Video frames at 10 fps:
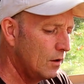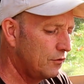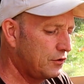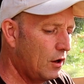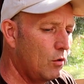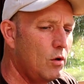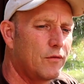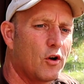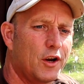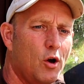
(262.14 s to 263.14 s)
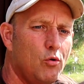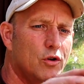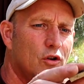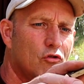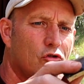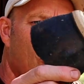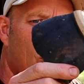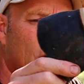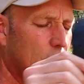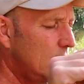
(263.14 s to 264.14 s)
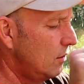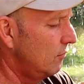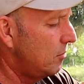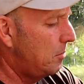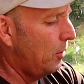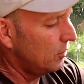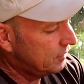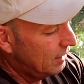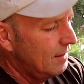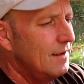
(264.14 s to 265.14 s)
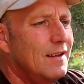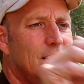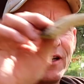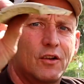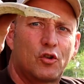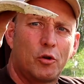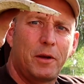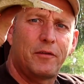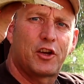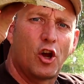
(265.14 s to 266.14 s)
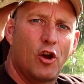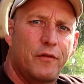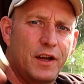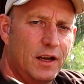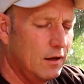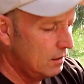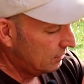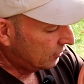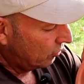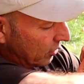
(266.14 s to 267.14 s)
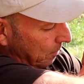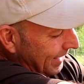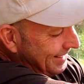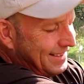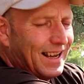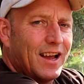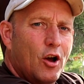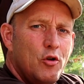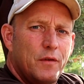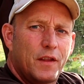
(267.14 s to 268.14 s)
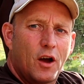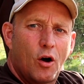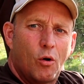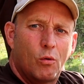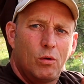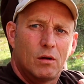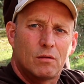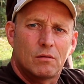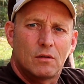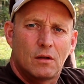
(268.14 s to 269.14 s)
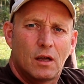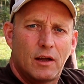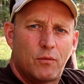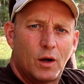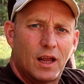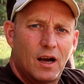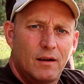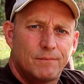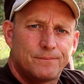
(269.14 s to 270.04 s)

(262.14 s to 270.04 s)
So I've got an old crock from pot, and it's got a bit of a curve in it, so I'm going to place that over the hole, et voila.